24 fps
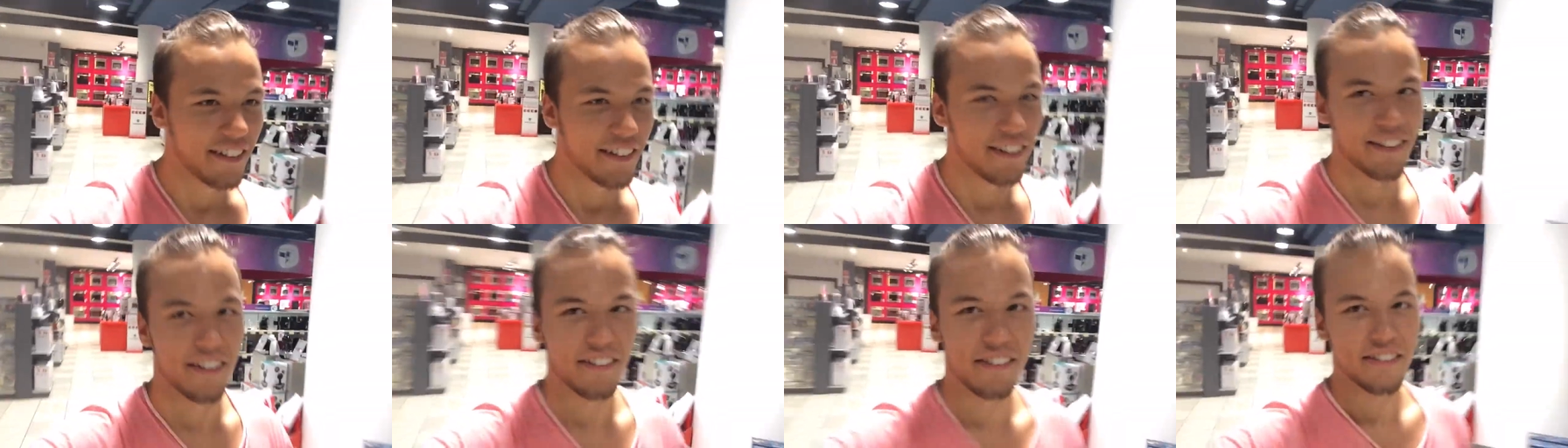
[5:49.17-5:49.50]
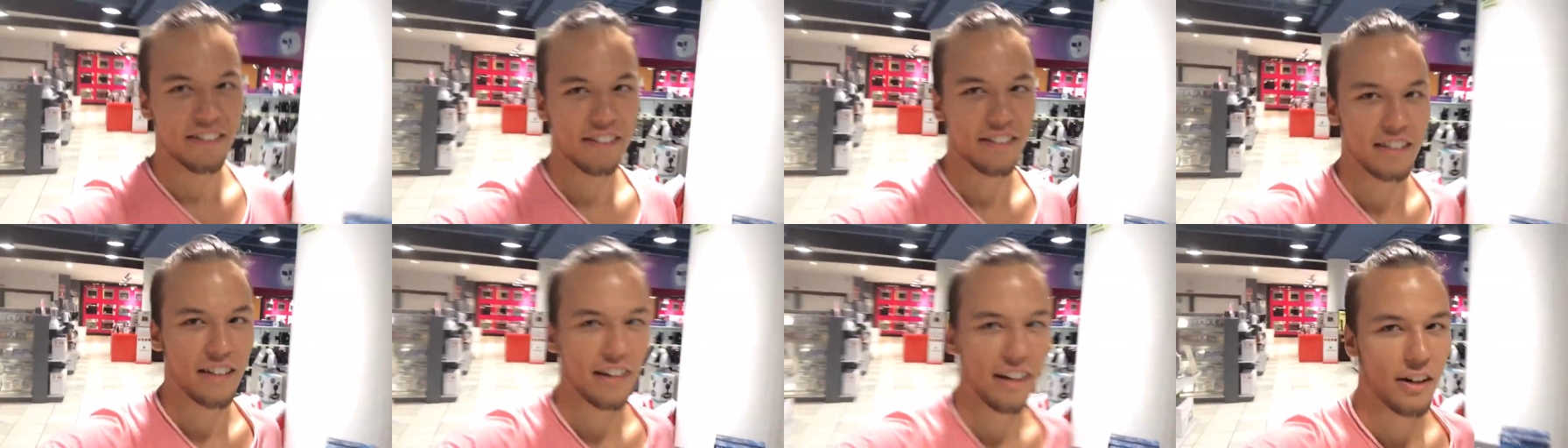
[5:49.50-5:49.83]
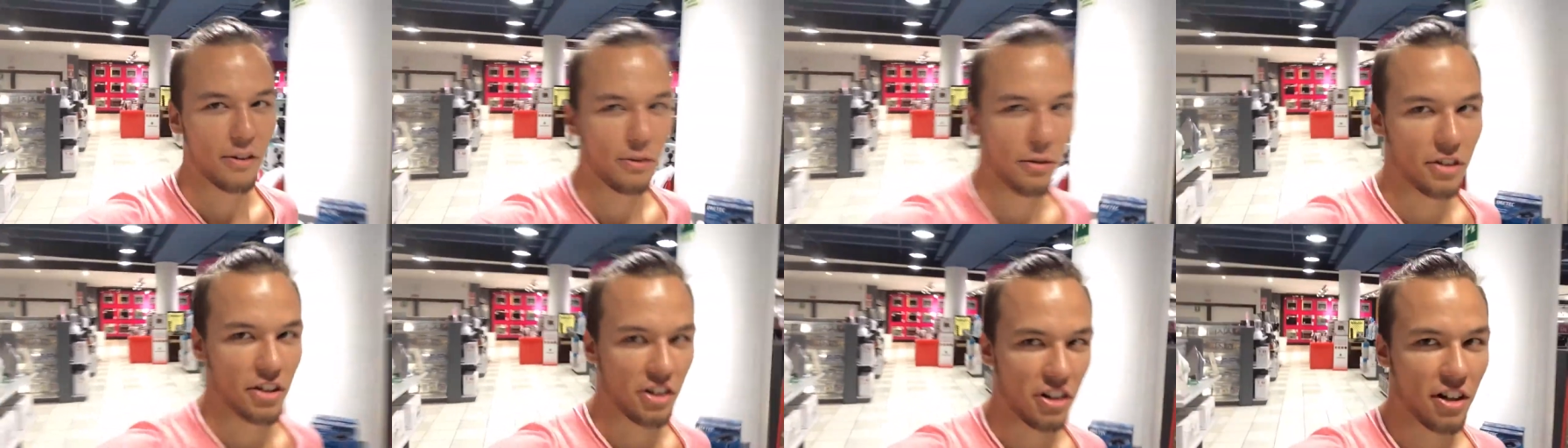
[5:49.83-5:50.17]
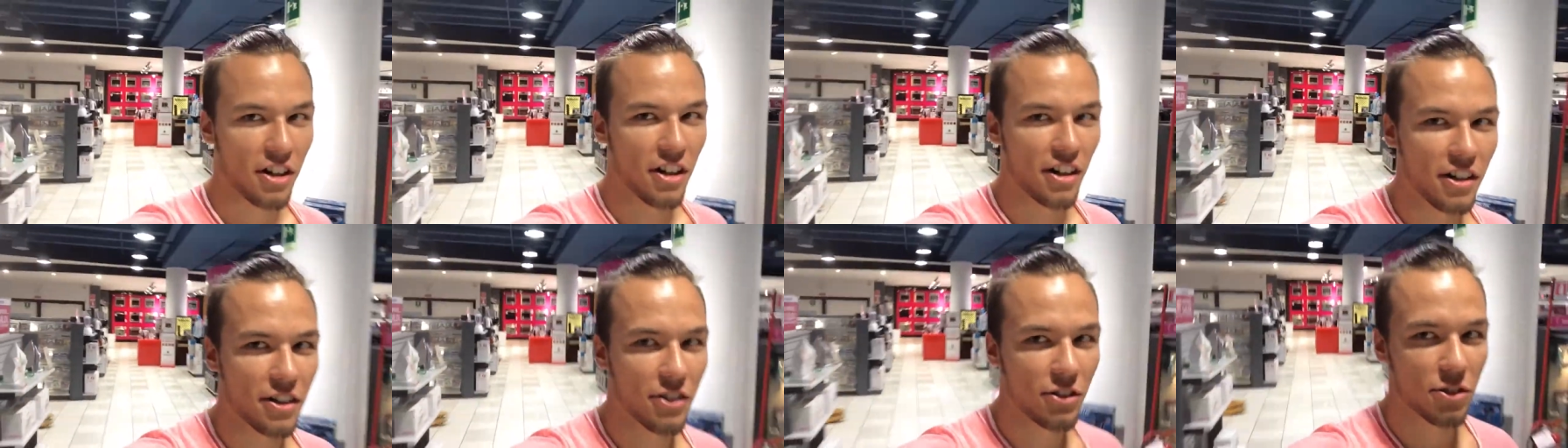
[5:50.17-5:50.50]
Oh, this guy with a
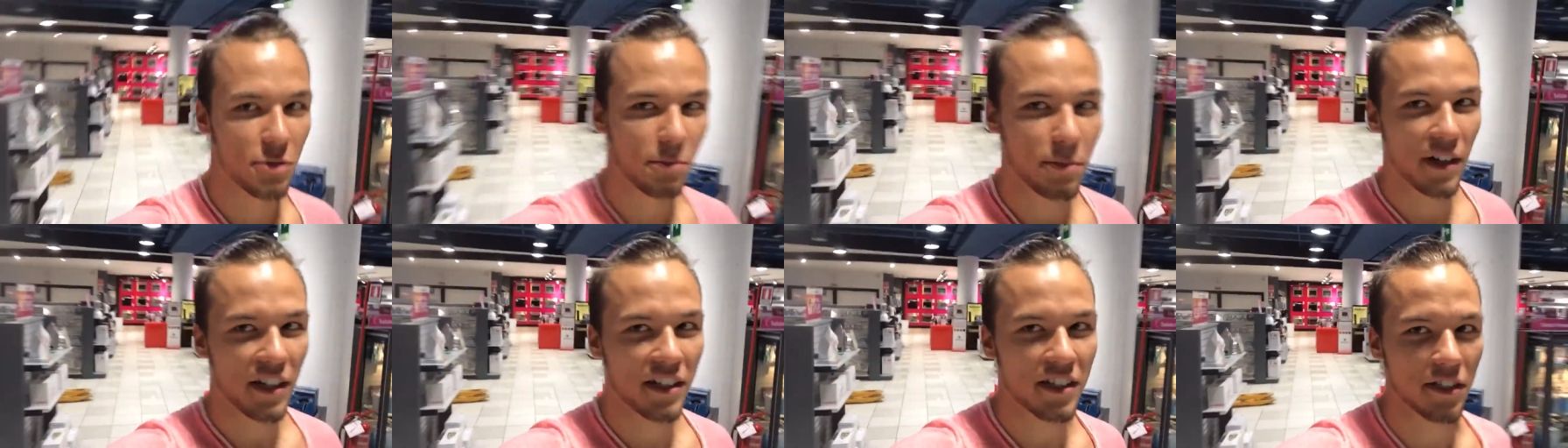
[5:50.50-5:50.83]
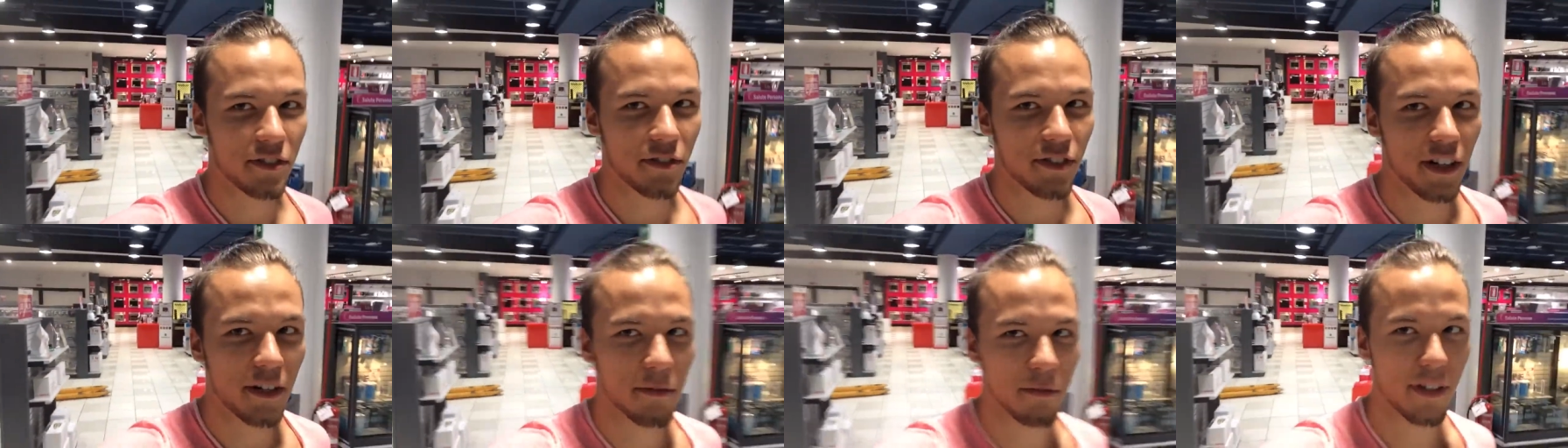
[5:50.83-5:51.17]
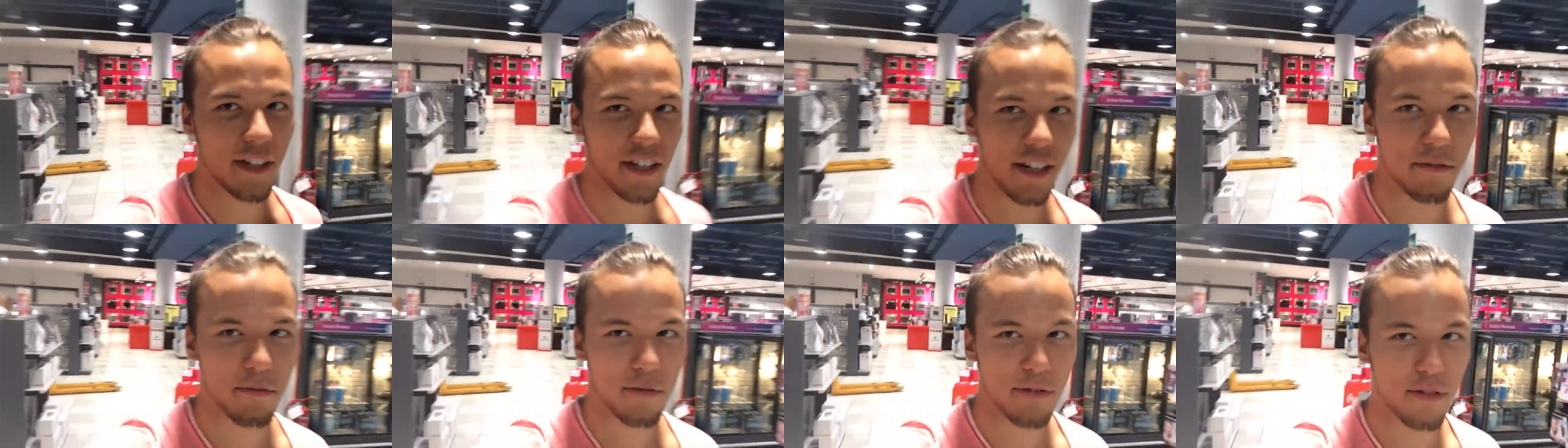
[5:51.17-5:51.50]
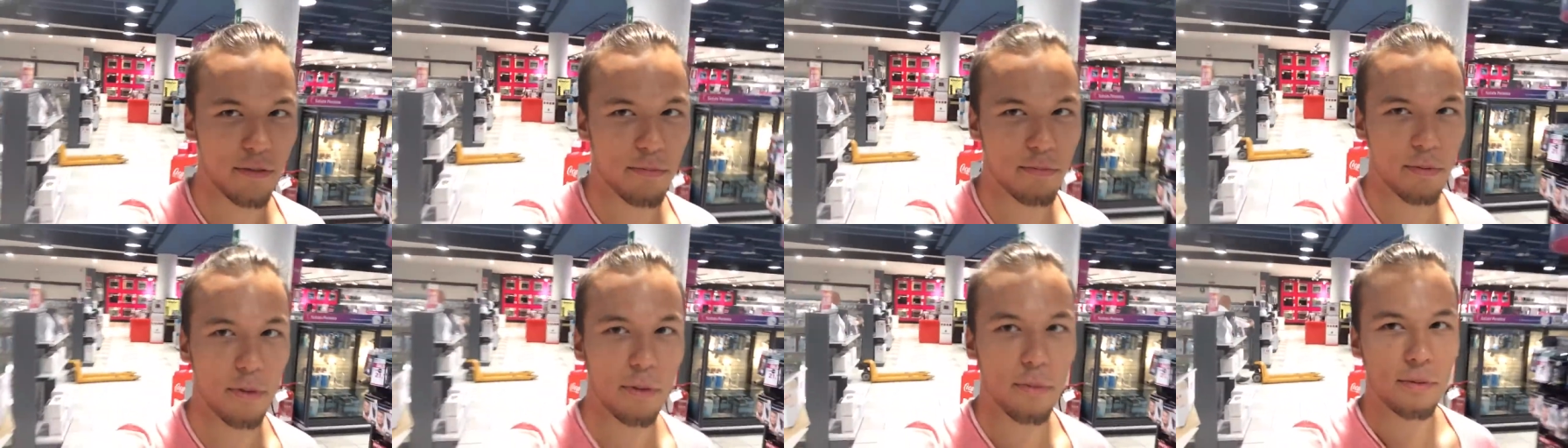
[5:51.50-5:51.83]
cart is passing right behind me.
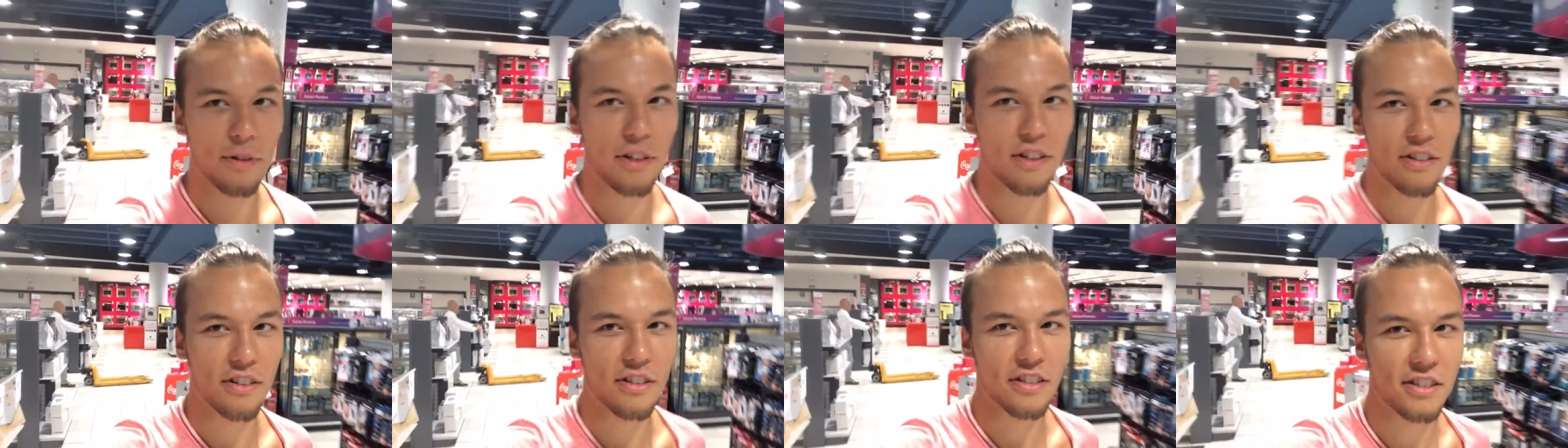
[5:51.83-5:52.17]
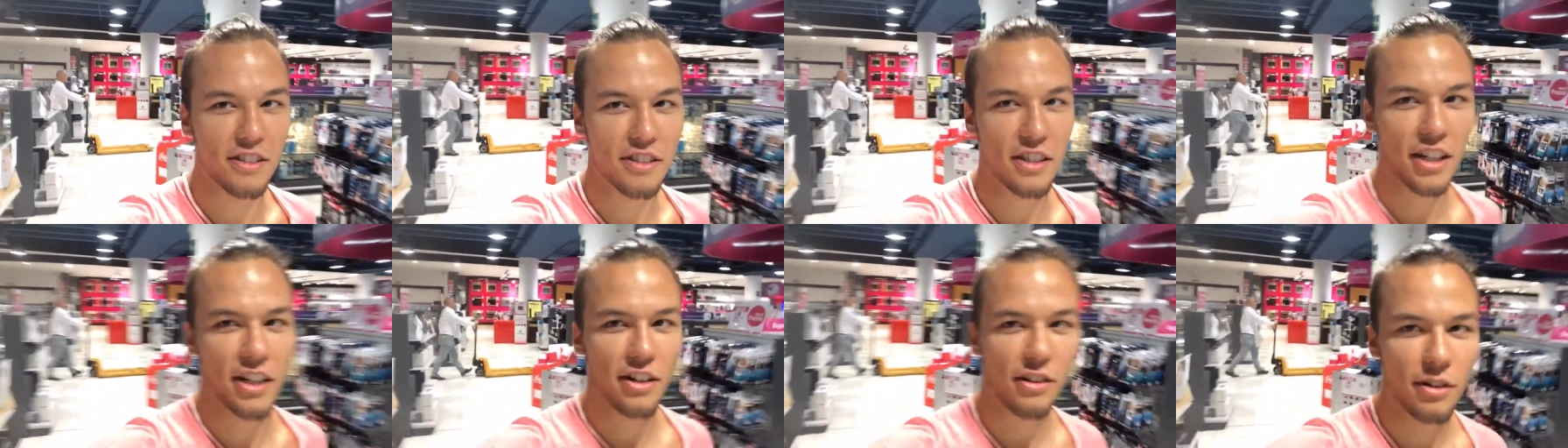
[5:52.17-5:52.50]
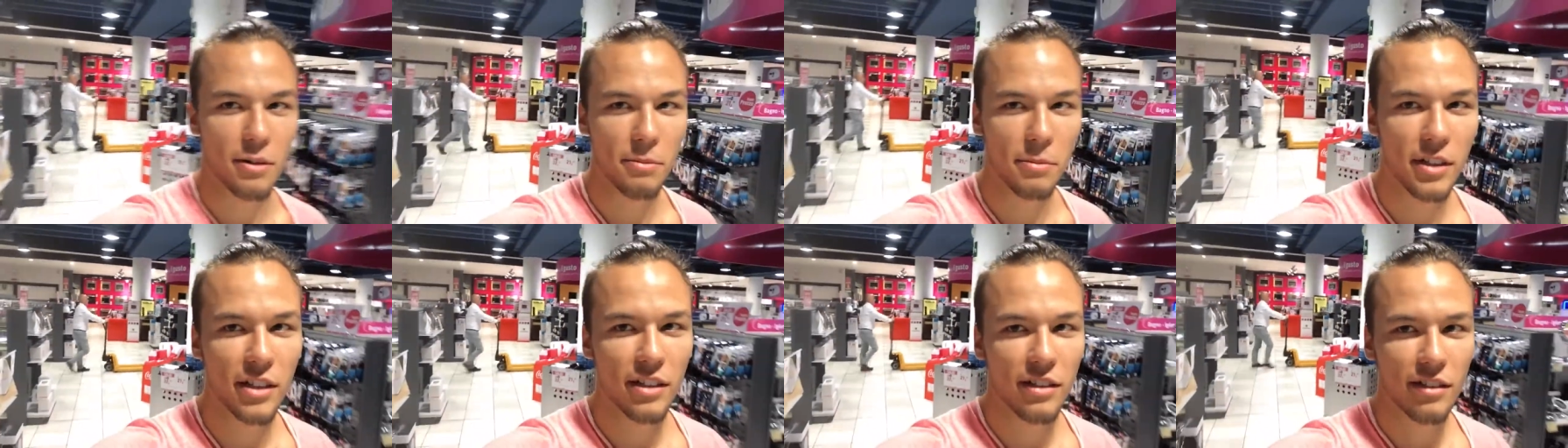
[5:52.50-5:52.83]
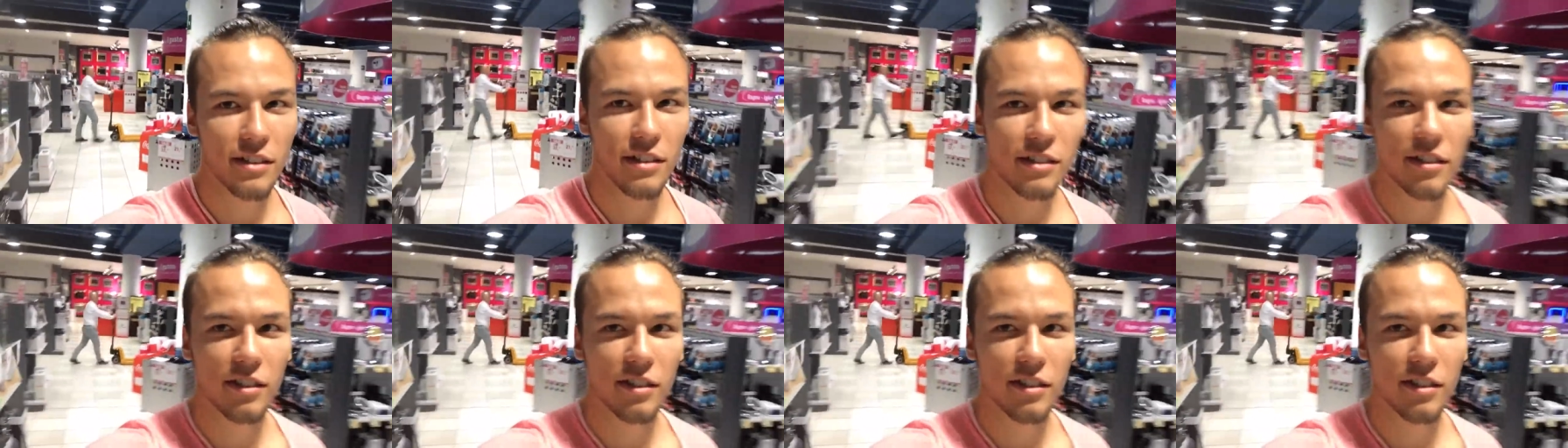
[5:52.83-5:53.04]
He's probably gonna stare a bit.